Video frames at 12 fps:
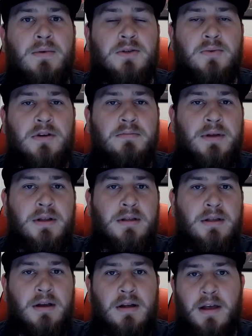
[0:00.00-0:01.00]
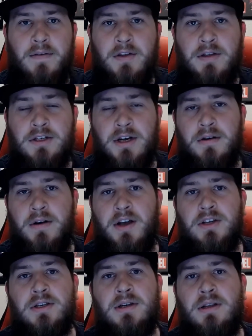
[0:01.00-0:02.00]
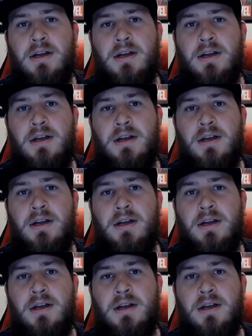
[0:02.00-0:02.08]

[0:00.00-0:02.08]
which would have been the 11th generation, they